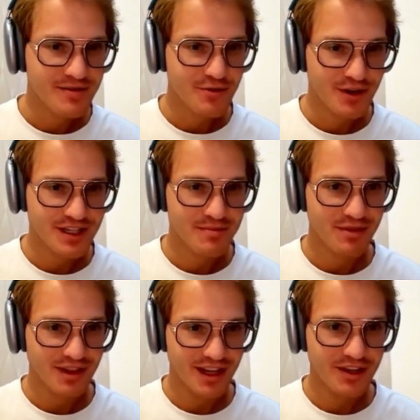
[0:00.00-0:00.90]
For
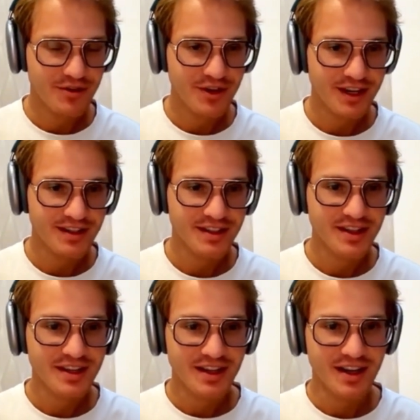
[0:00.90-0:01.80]
example, like you can
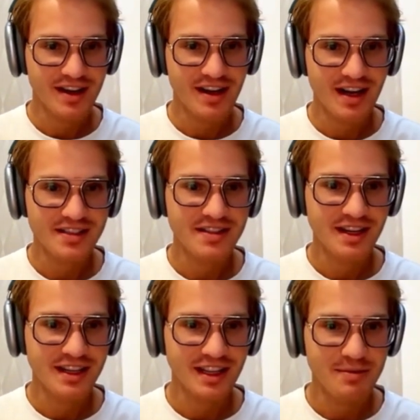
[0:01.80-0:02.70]
ask the
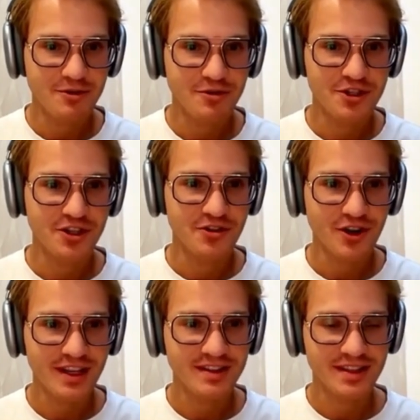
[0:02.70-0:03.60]
LLM to
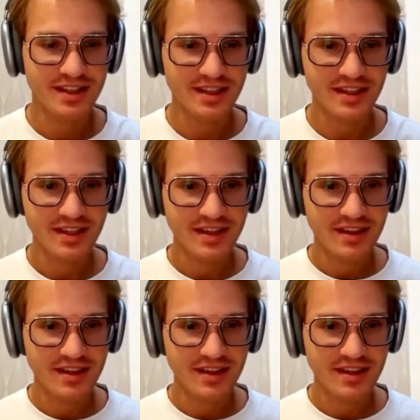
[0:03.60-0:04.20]
generate the